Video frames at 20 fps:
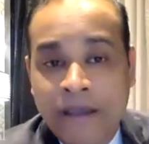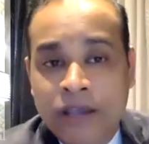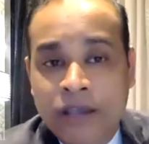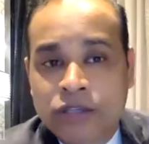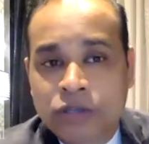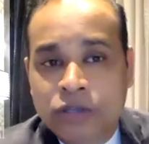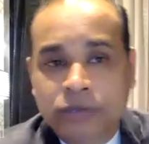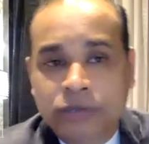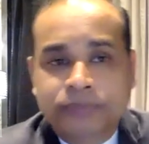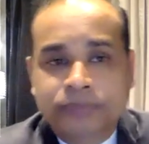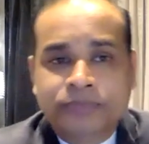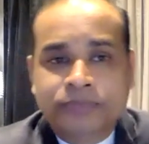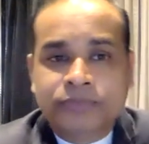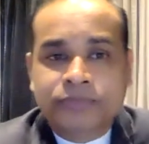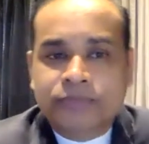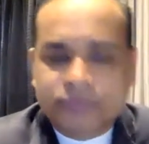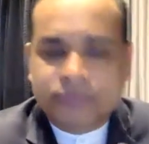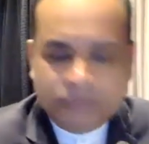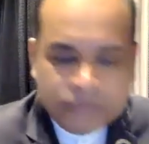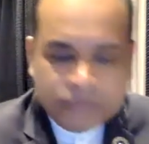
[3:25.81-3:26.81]
So
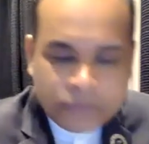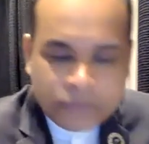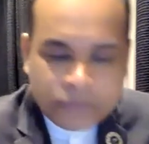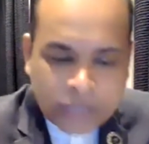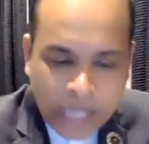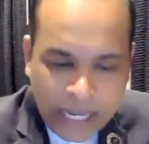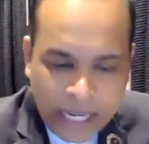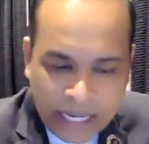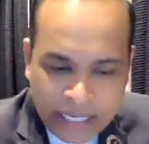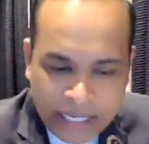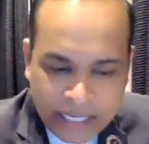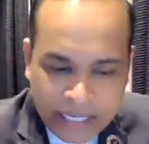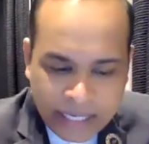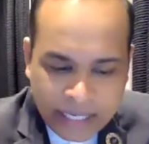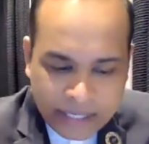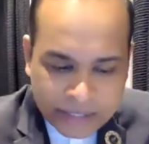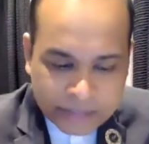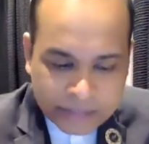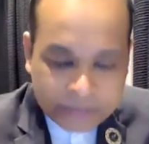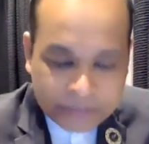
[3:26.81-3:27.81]
an
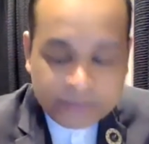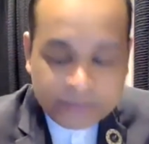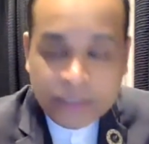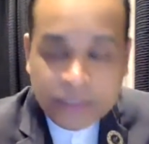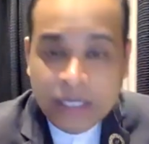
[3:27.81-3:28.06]
alligator,